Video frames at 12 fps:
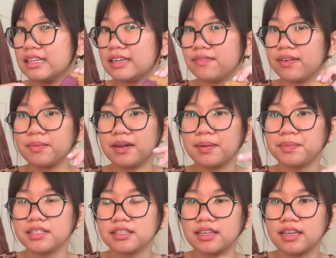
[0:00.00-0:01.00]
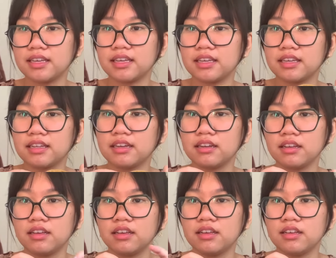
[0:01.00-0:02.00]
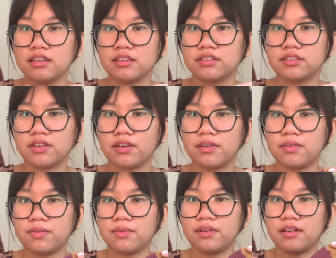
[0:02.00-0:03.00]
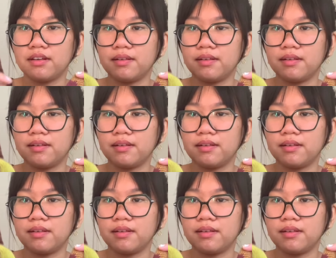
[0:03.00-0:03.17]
if I'm not mistaken. So